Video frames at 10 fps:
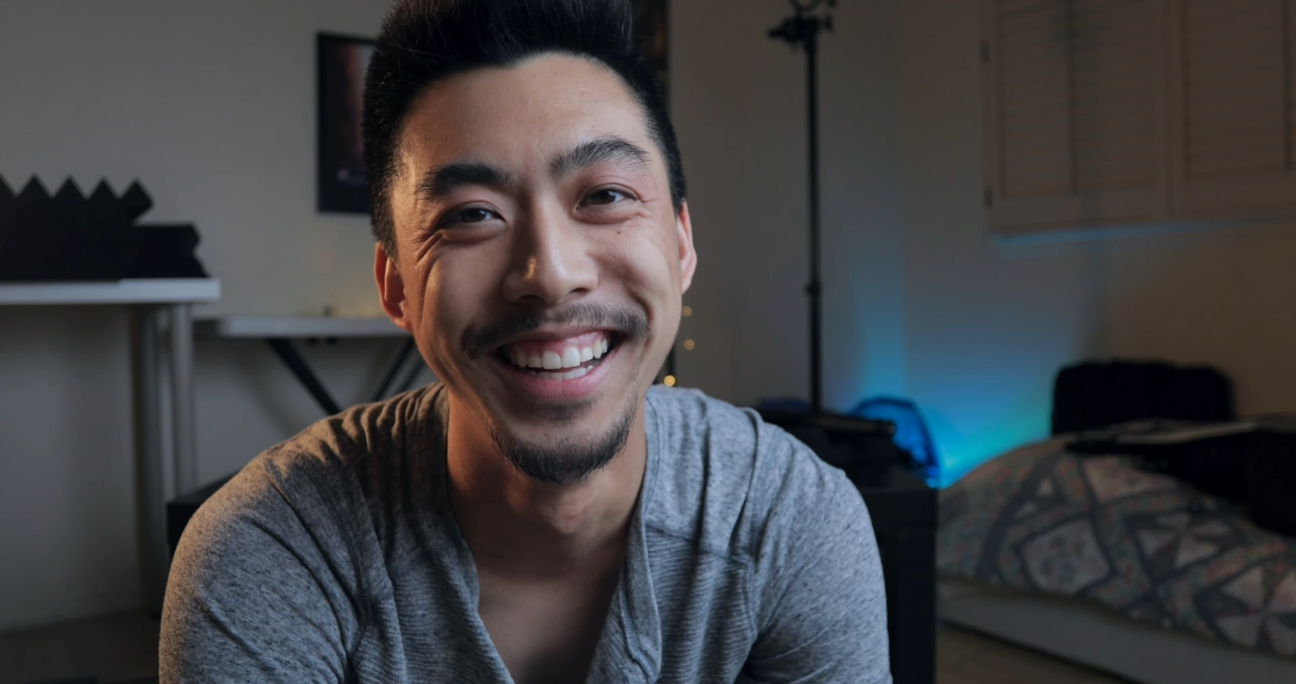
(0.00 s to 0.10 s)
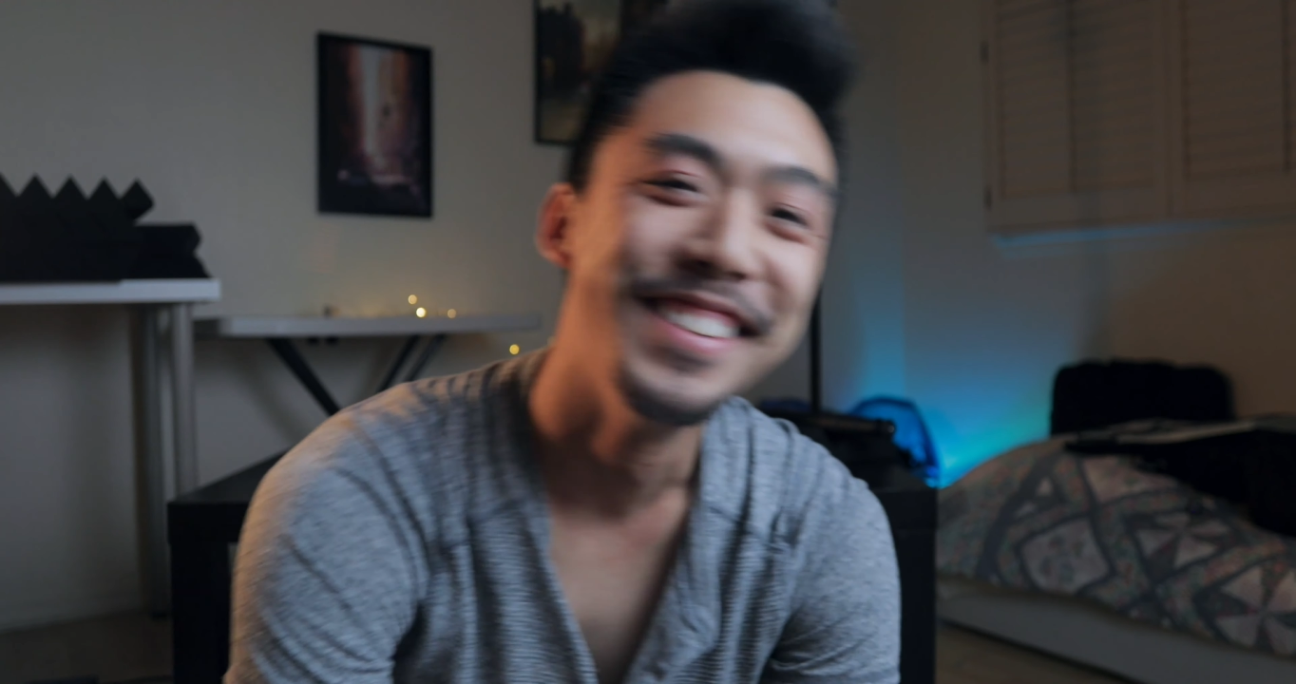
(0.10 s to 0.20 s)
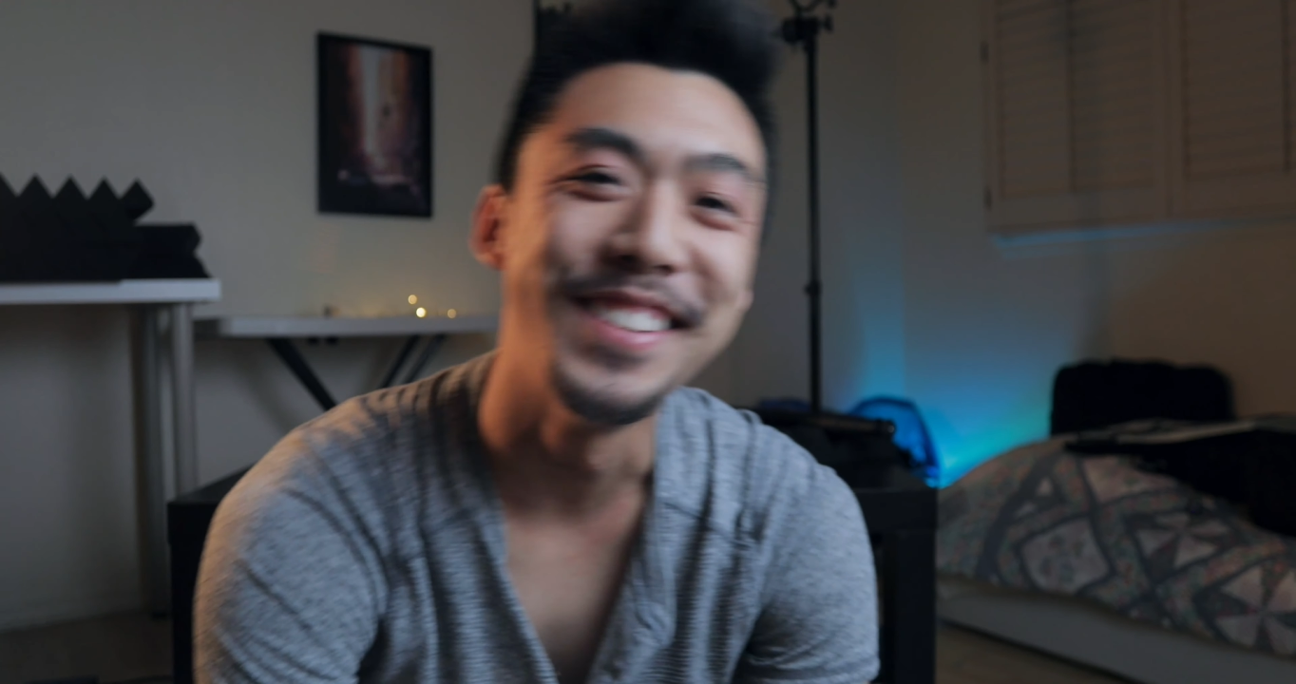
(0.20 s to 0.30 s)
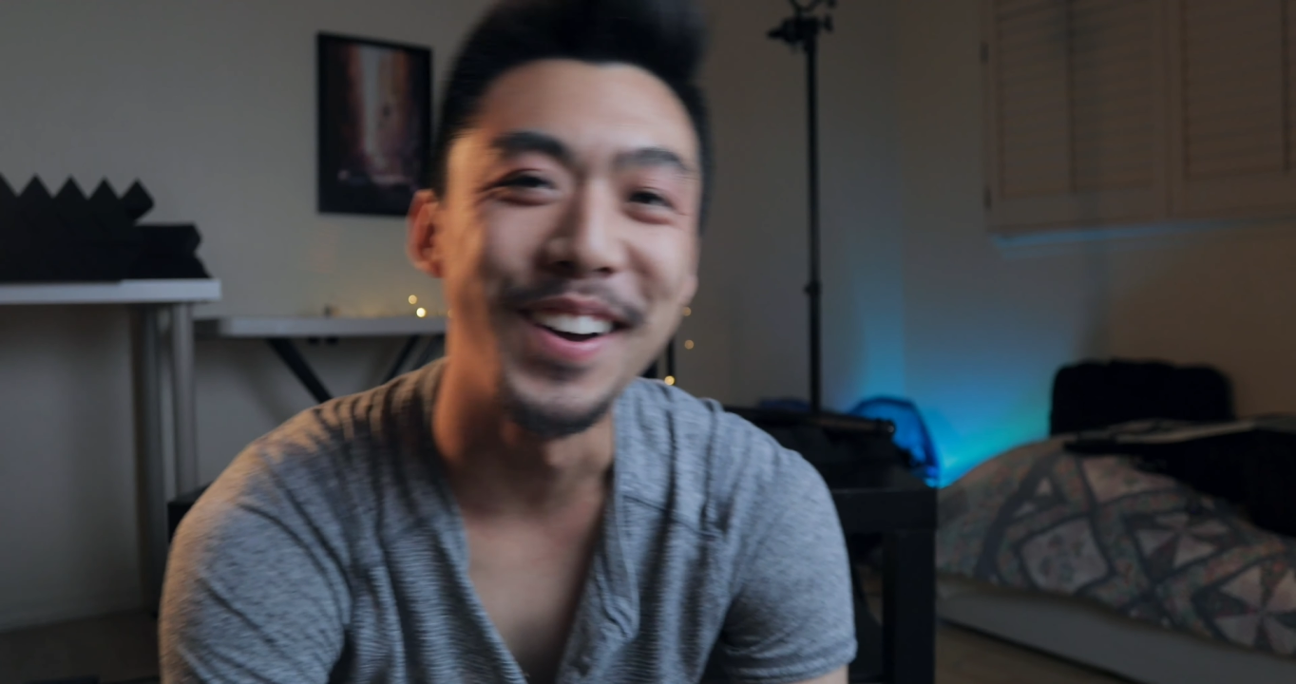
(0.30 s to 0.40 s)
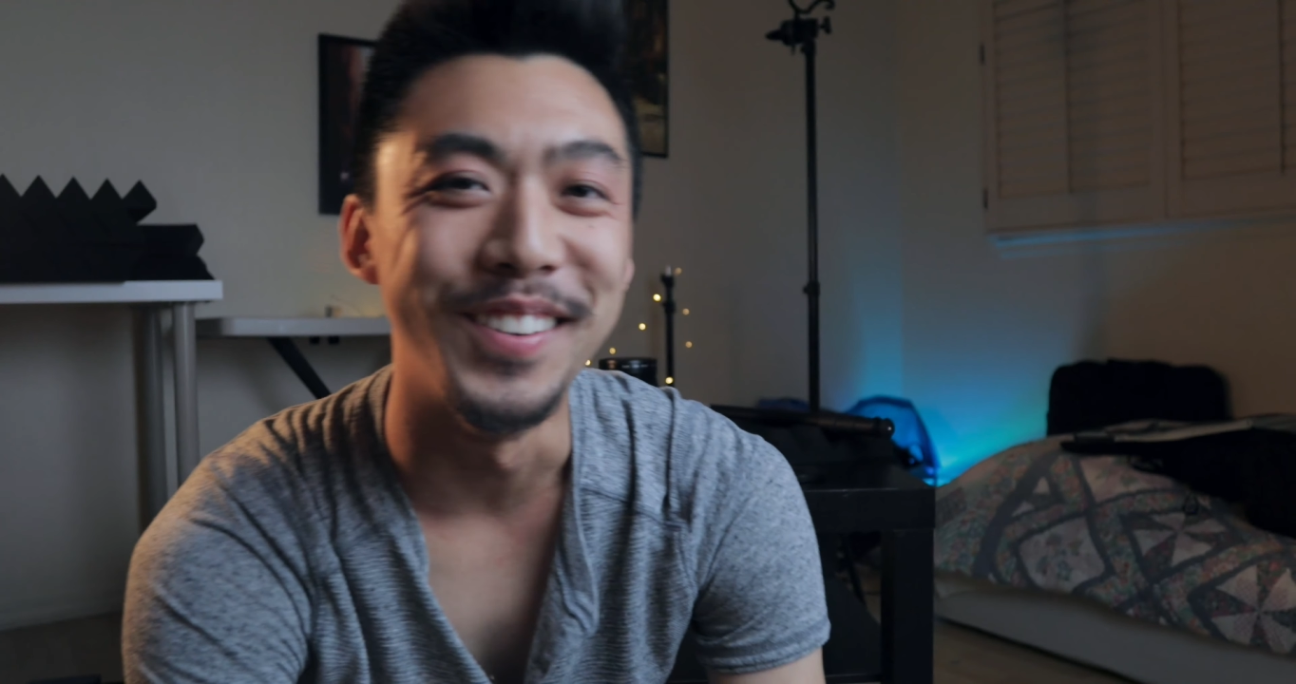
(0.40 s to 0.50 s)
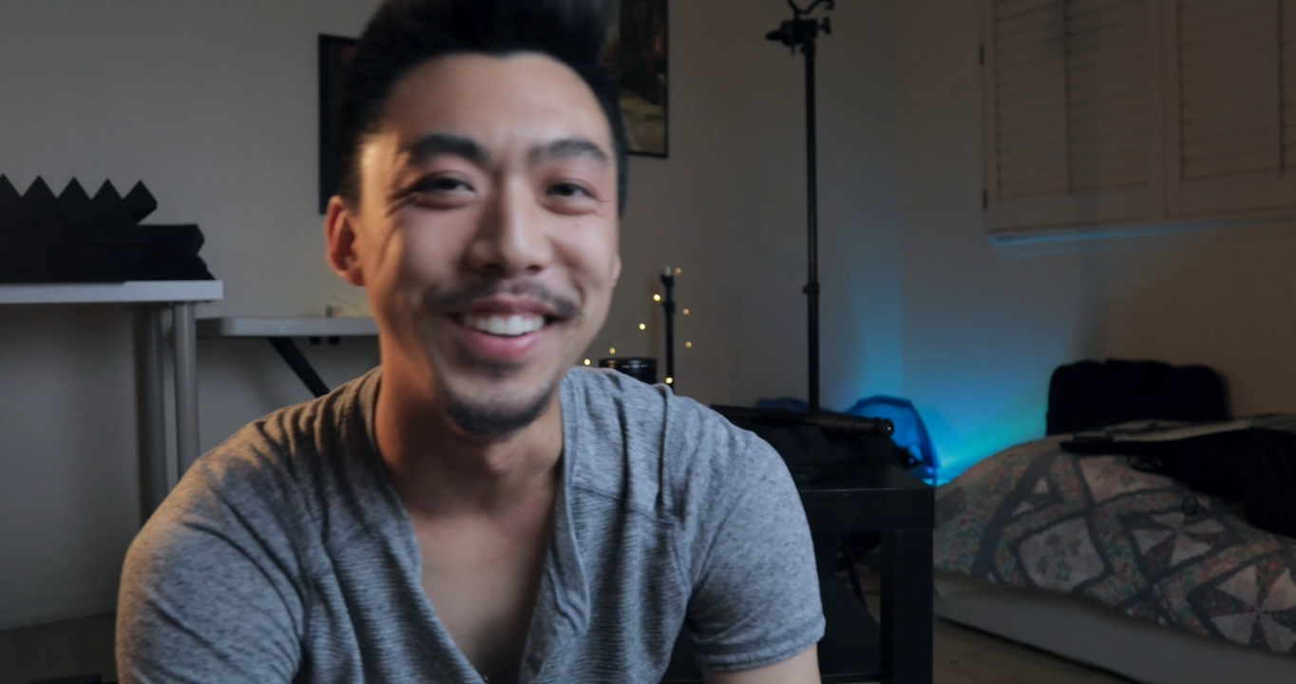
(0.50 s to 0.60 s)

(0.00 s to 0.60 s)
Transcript: So,